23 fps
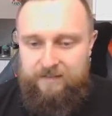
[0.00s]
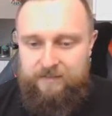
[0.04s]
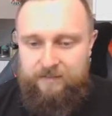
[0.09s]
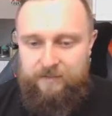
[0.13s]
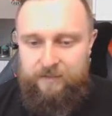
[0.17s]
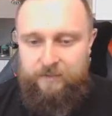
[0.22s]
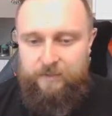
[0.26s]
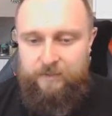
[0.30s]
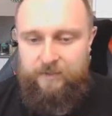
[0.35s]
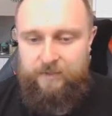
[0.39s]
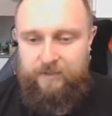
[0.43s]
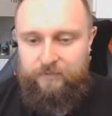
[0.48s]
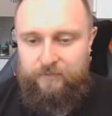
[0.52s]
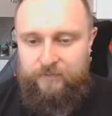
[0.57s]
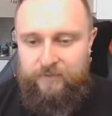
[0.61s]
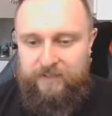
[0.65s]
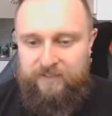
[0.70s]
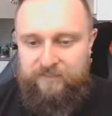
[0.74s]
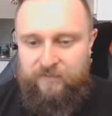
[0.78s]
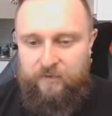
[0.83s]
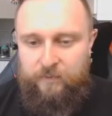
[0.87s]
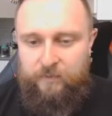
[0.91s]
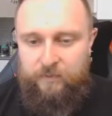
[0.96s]
Luca for
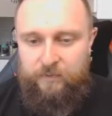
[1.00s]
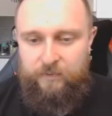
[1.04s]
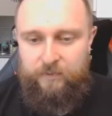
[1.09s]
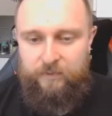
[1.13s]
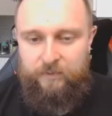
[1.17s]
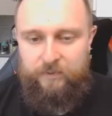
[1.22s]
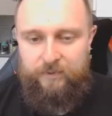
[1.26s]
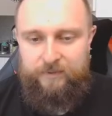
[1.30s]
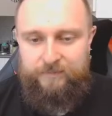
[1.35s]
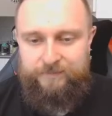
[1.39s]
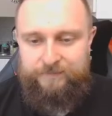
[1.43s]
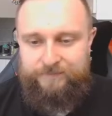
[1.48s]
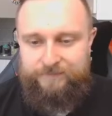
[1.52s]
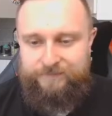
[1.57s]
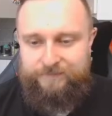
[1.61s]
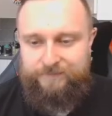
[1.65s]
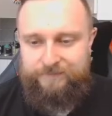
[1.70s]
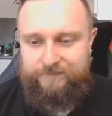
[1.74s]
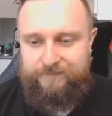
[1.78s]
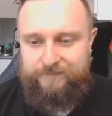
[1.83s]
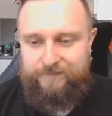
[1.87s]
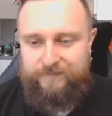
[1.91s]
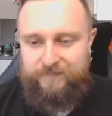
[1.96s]
Liverpool.
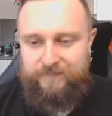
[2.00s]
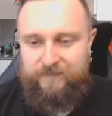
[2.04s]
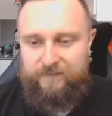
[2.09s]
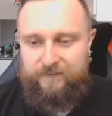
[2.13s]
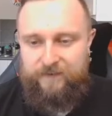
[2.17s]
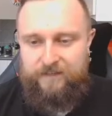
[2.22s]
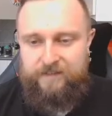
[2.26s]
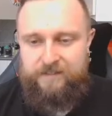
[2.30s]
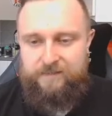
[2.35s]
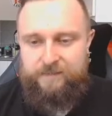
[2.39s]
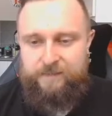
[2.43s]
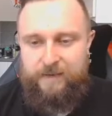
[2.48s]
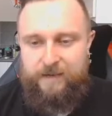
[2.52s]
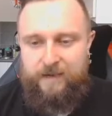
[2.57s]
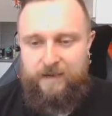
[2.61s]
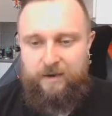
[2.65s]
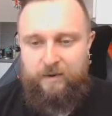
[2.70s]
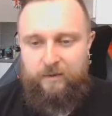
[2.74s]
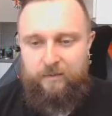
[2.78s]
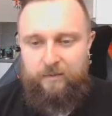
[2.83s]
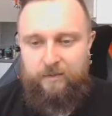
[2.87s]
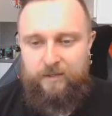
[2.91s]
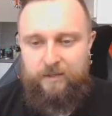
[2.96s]
Finds
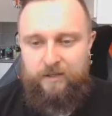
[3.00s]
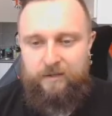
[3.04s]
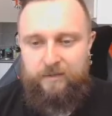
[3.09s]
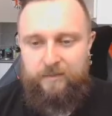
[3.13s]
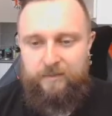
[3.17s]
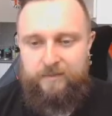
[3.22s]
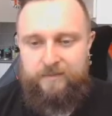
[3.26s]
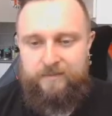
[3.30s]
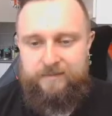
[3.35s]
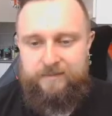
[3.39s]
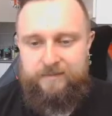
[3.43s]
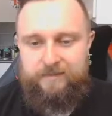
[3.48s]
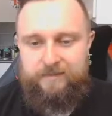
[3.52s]
Paolo.